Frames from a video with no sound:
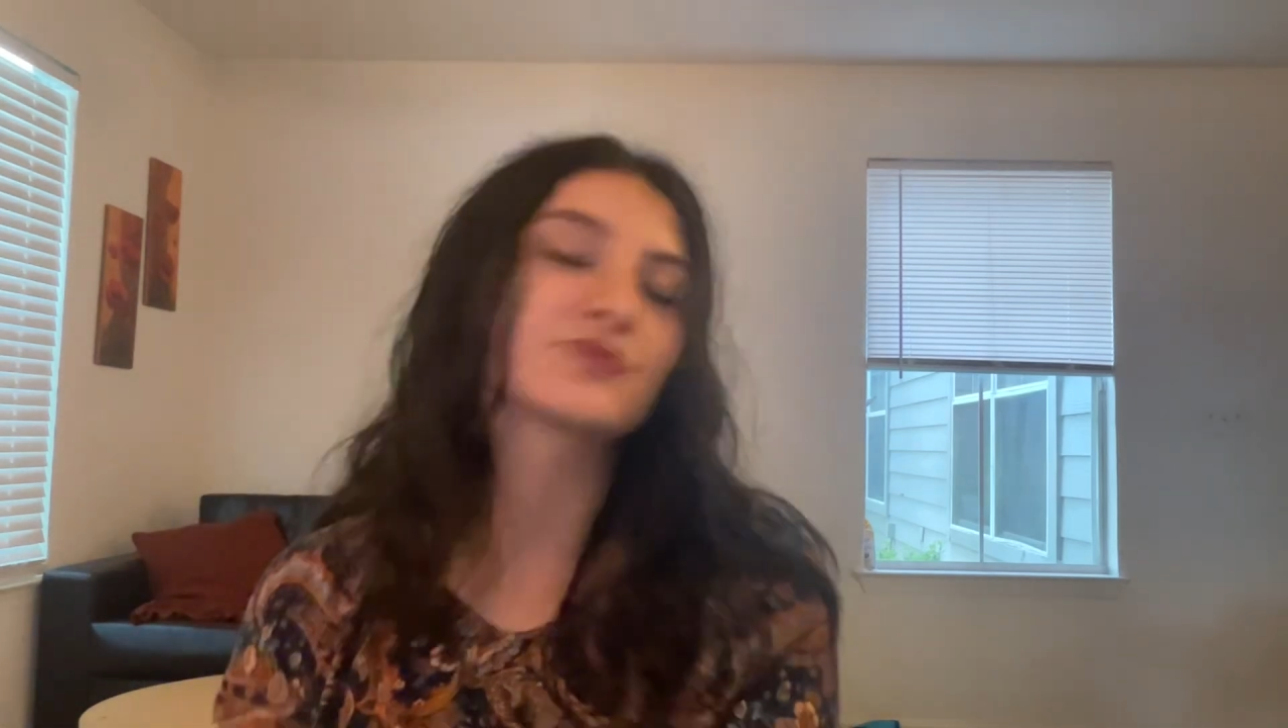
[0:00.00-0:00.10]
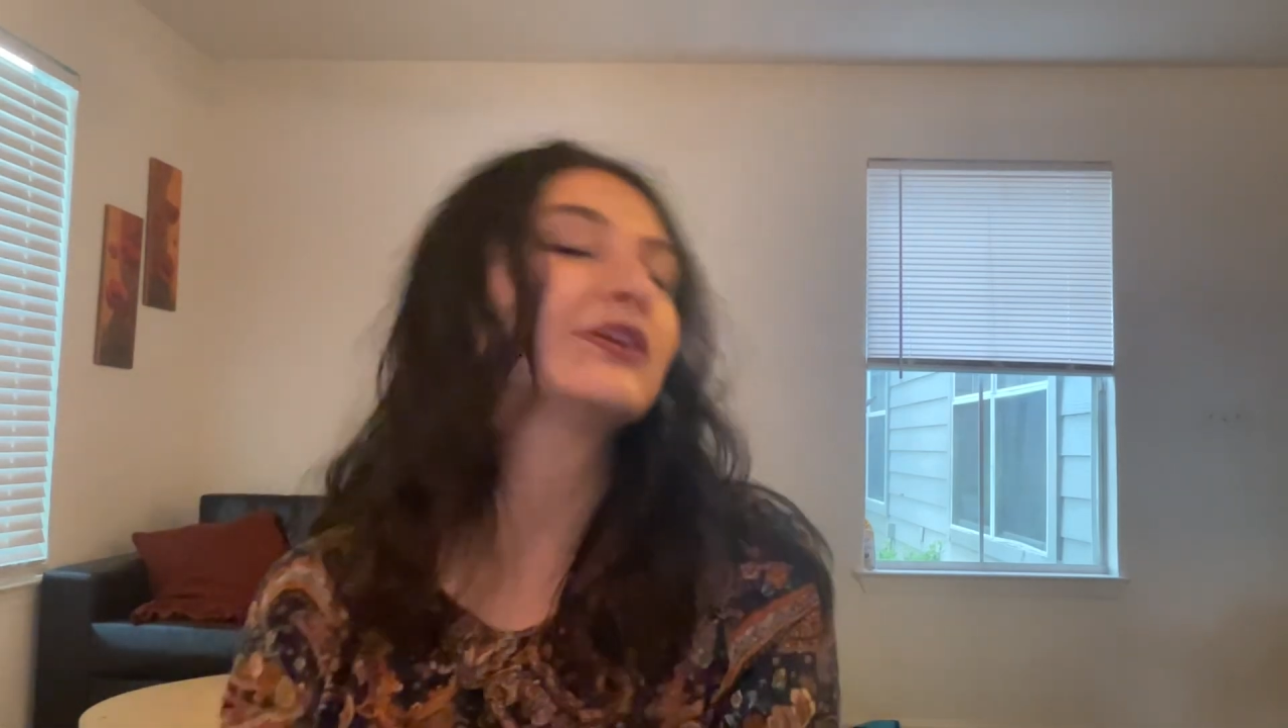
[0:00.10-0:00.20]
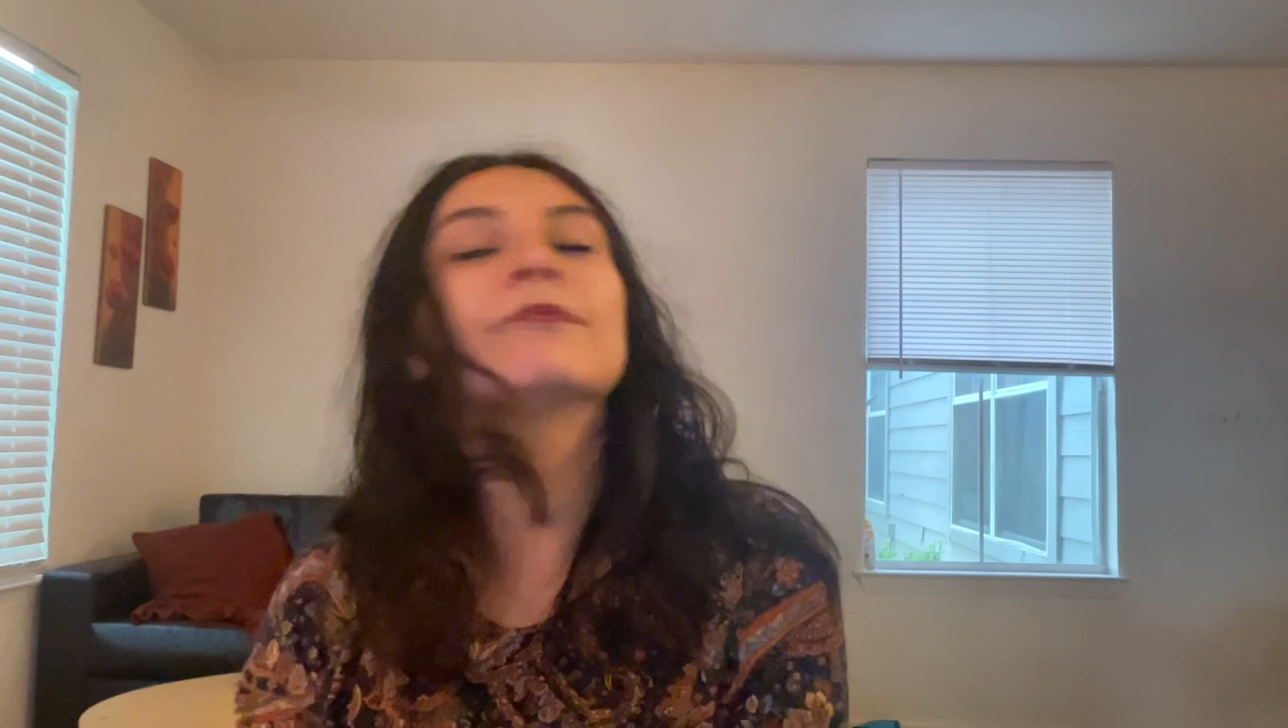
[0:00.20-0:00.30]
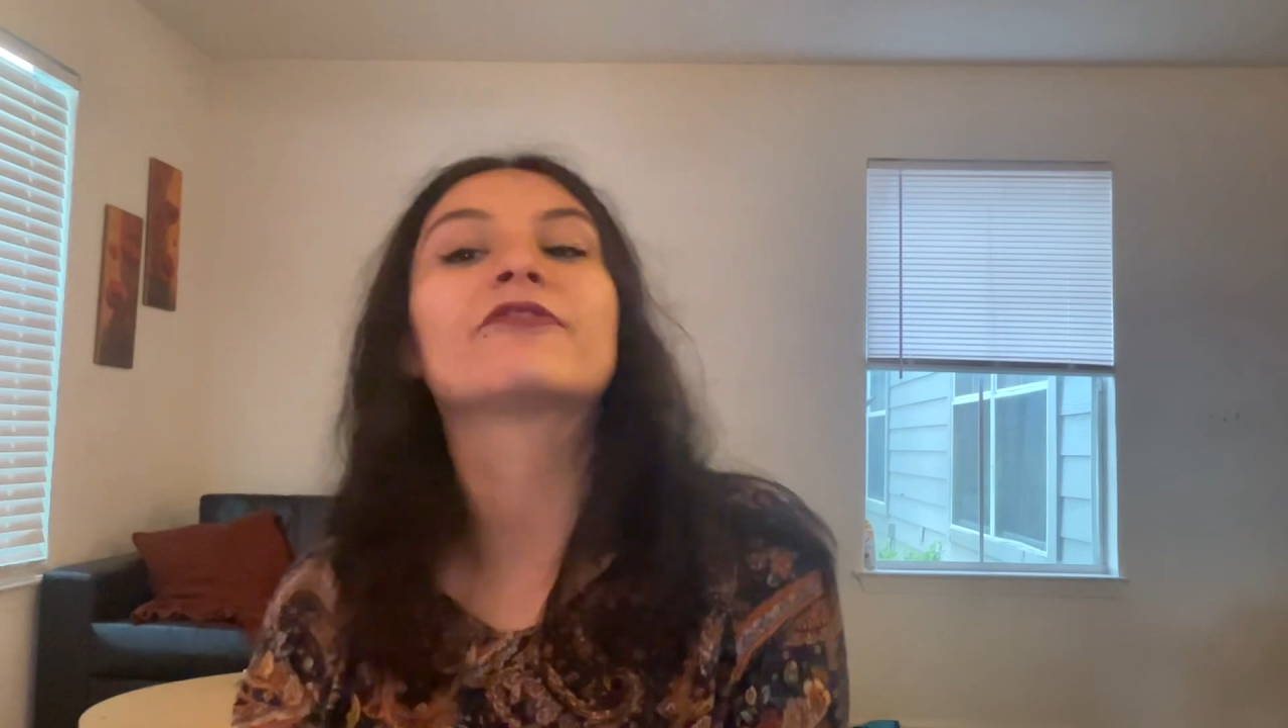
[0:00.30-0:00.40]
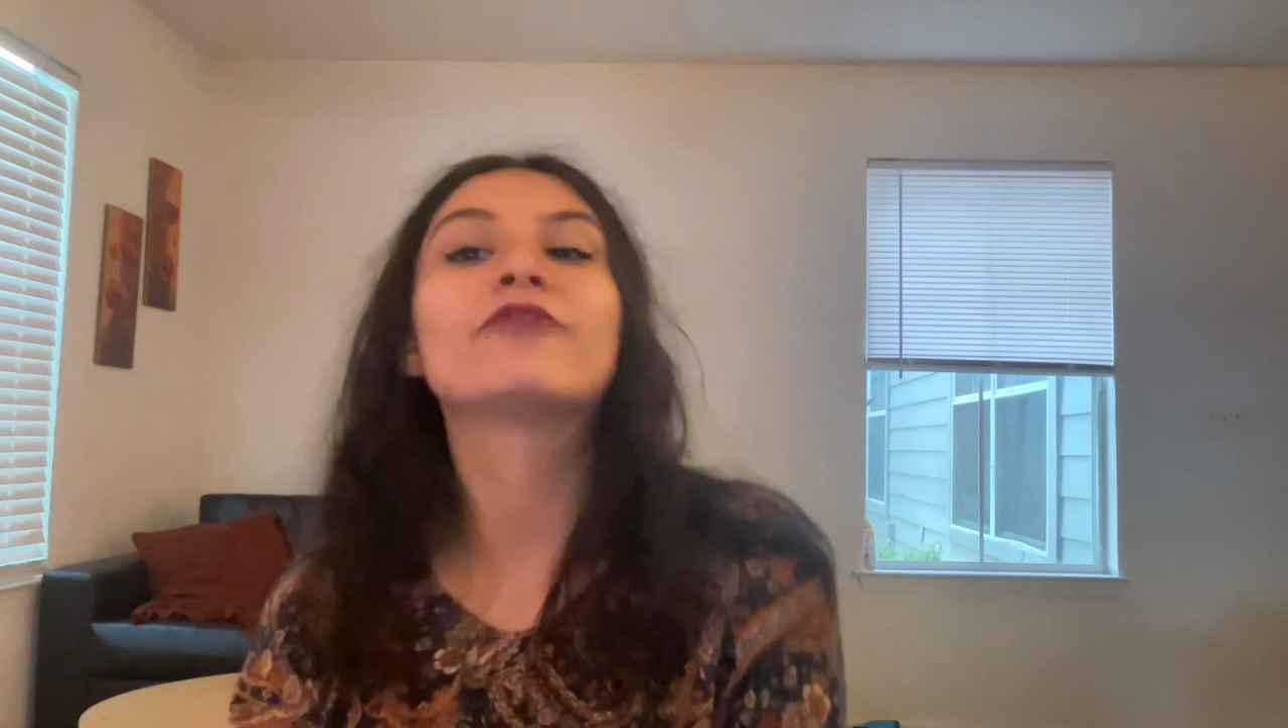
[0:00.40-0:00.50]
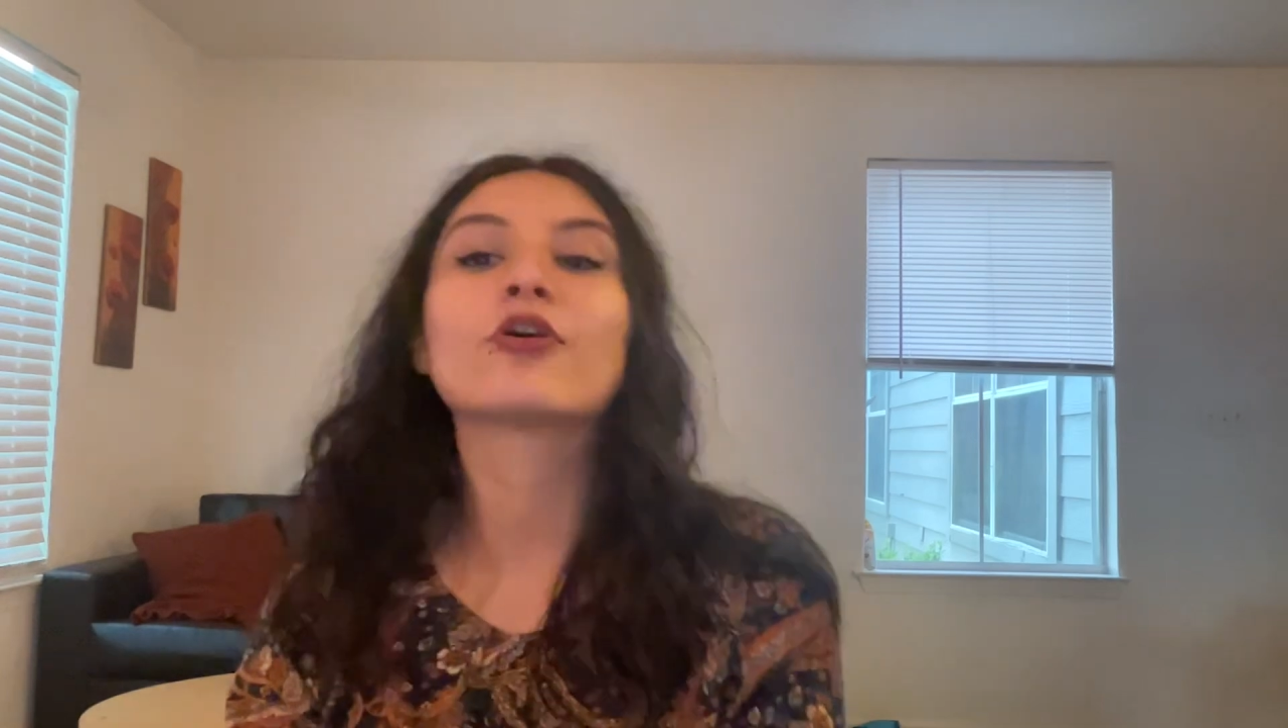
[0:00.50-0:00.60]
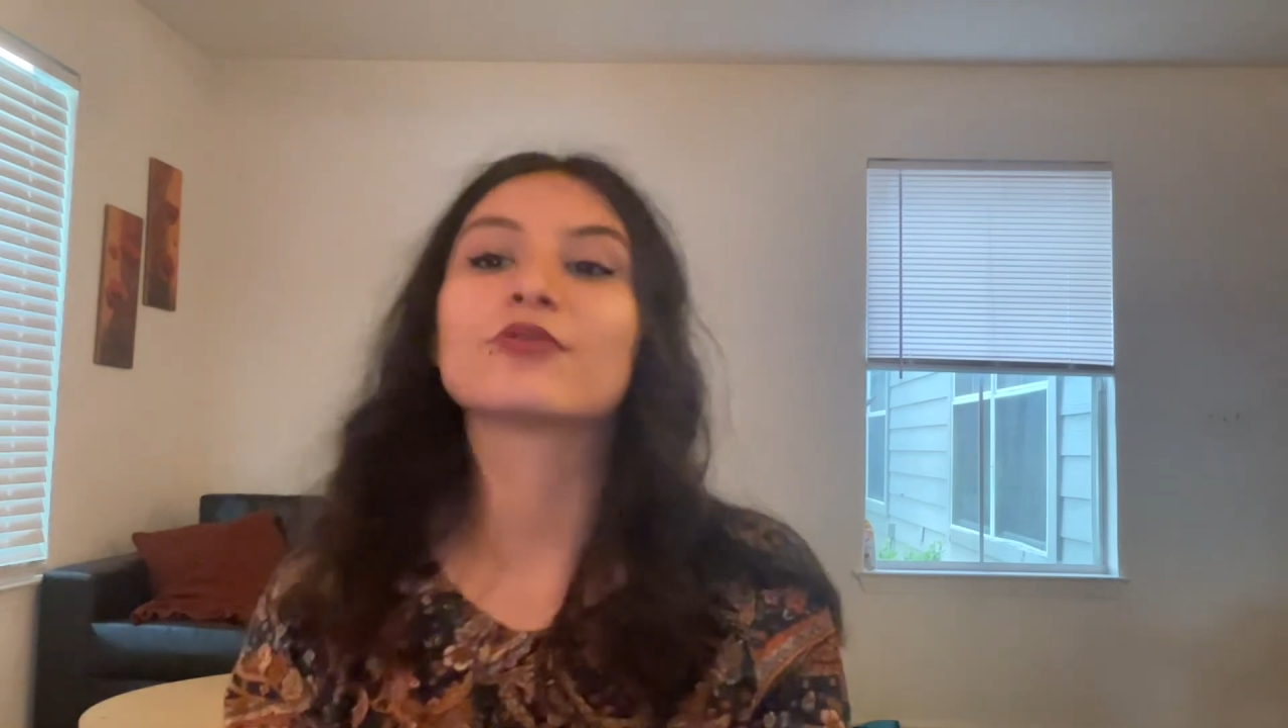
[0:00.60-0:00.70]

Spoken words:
what number 4